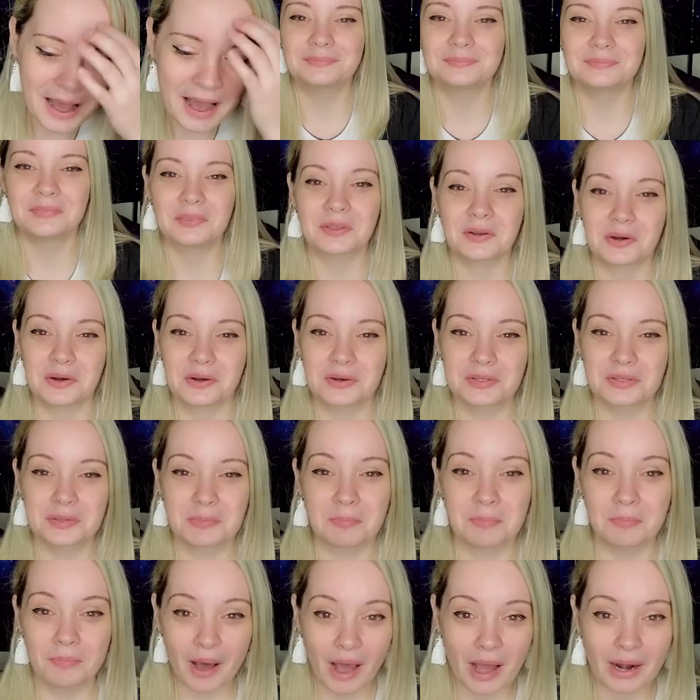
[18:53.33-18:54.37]
There's
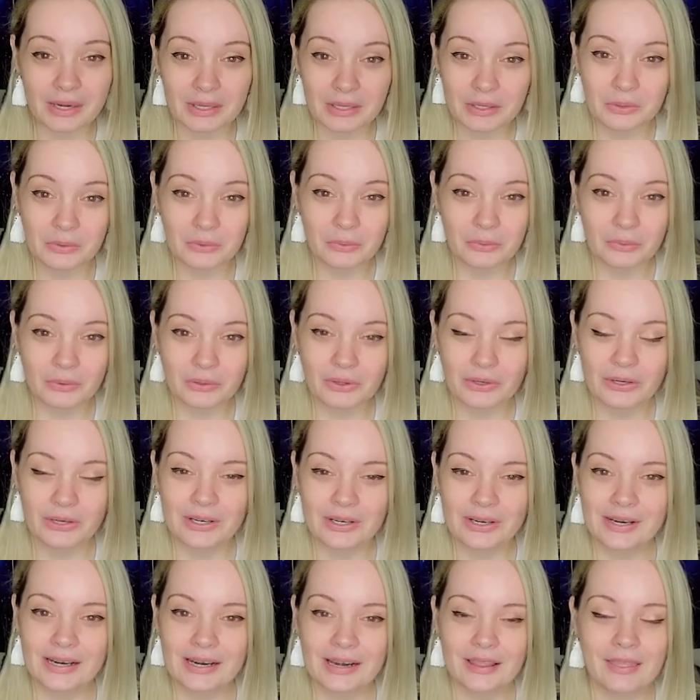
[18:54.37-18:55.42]
body
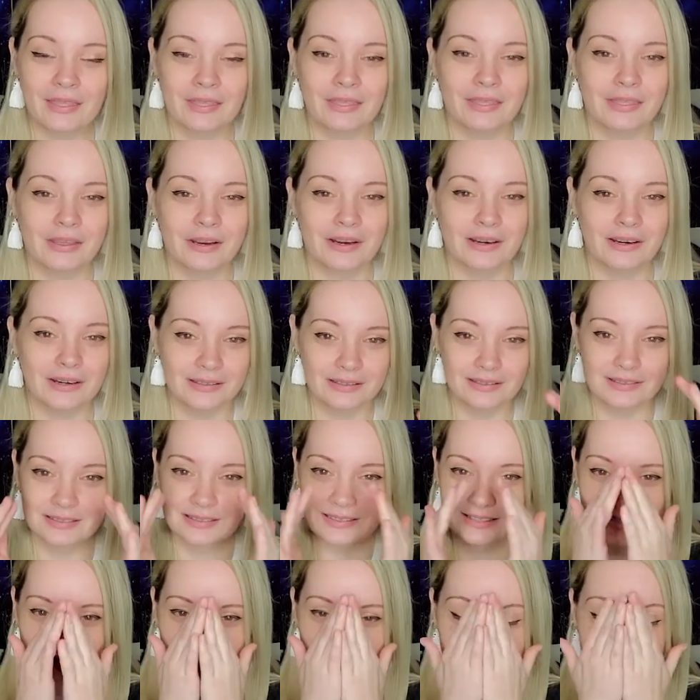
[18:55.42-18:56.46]
horror, there's
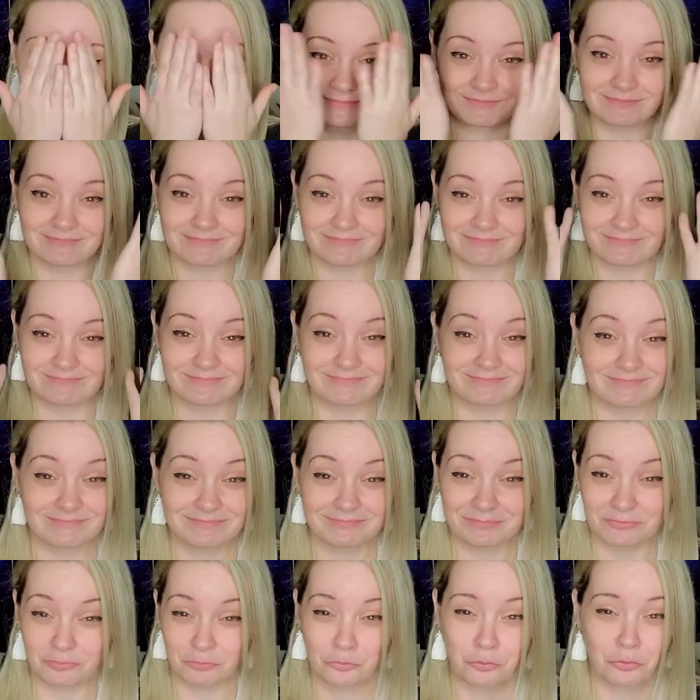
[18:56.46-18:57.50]

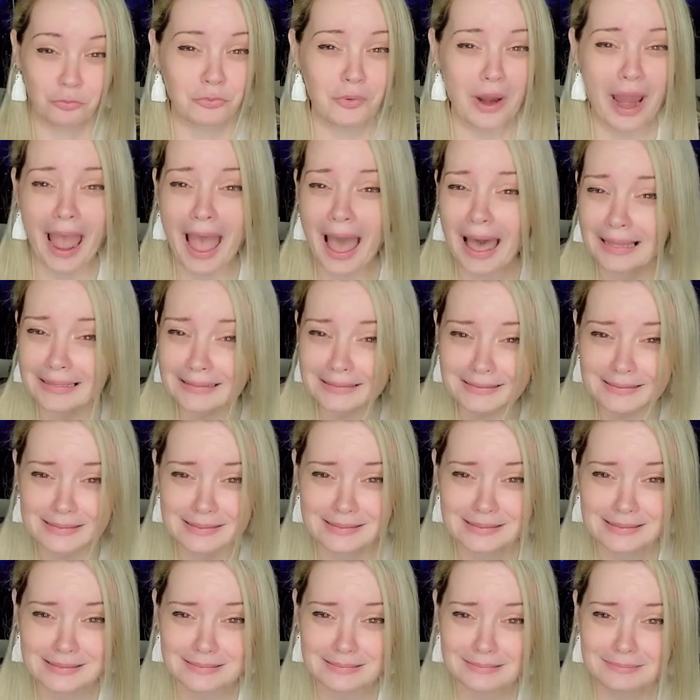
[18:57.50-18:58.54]

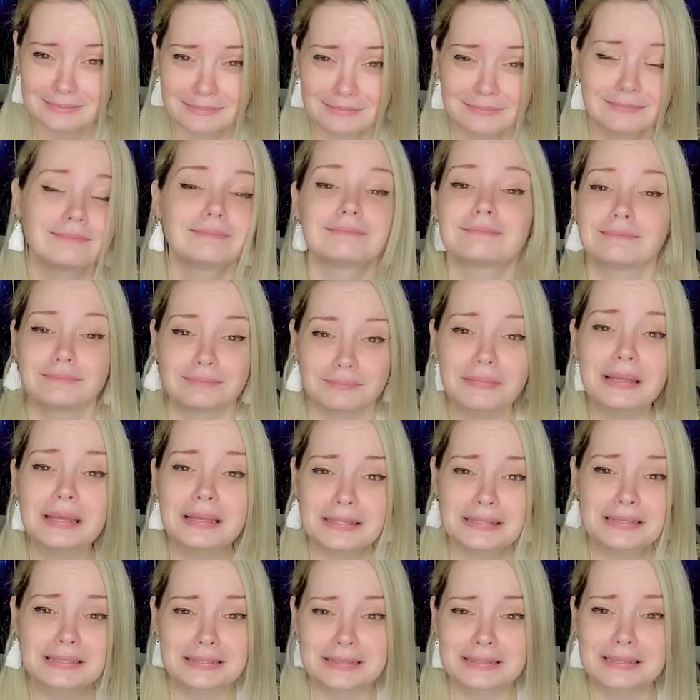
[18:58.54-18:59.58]
rats.
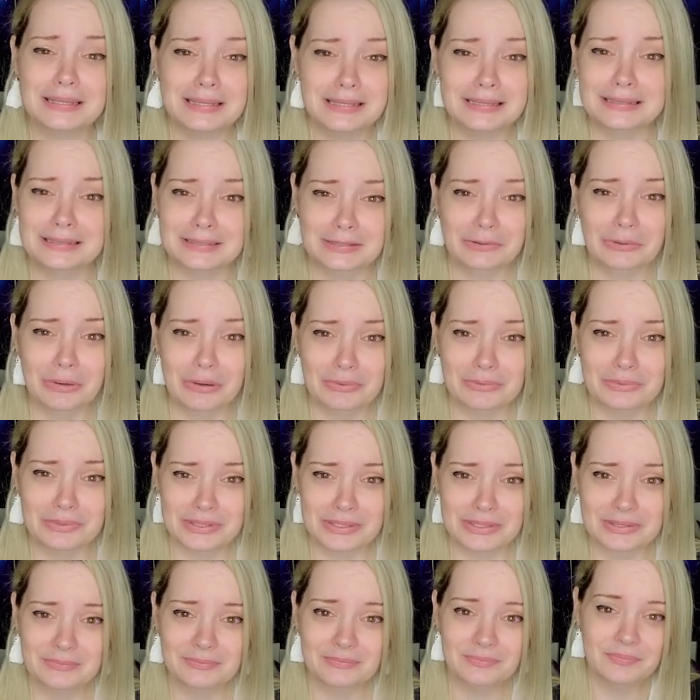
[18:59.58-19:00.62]
It's
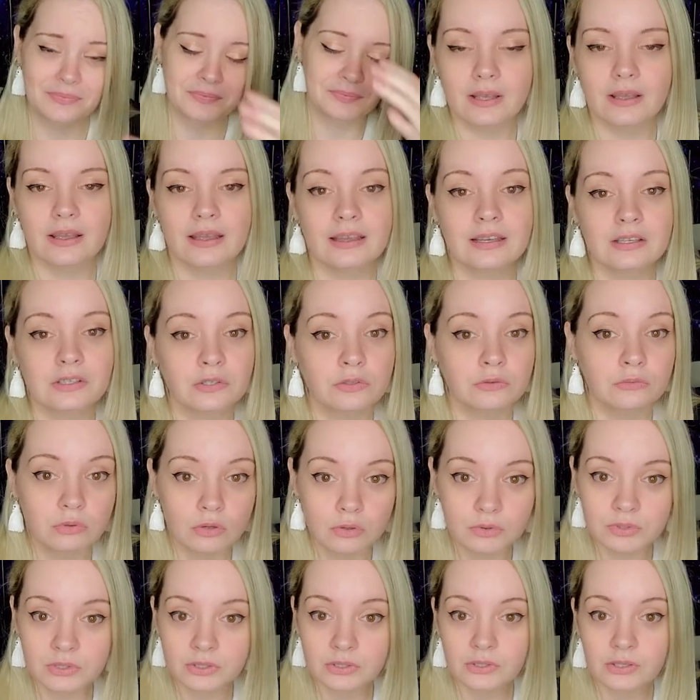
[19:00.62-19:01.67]
gross. It gets
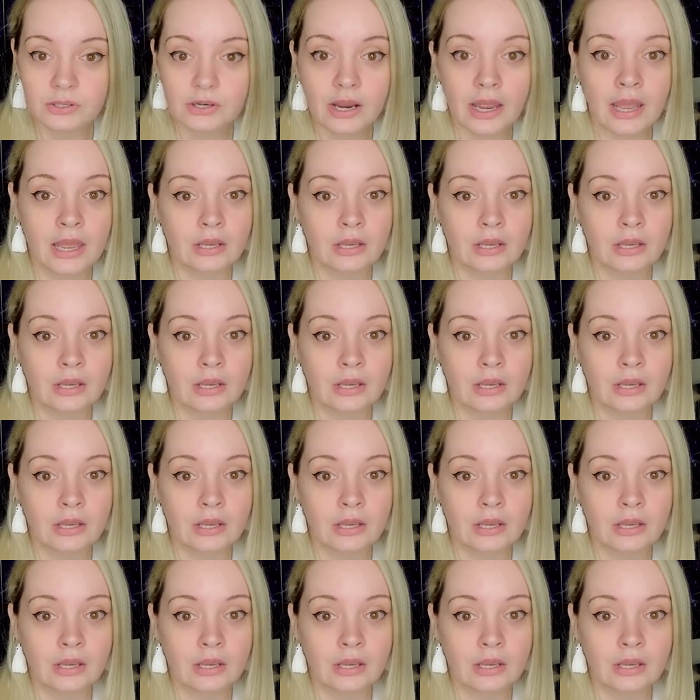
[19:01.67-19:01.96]
grosser and